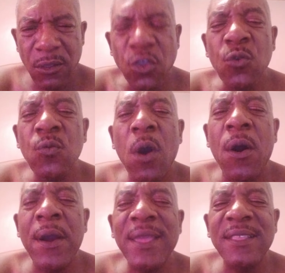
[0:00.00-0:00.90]
You
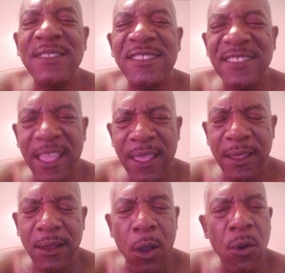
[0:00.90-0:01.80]
are insane.
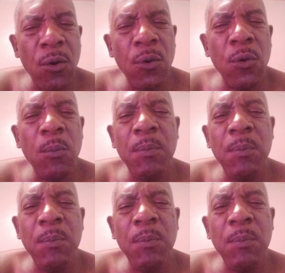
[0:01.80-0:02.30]
All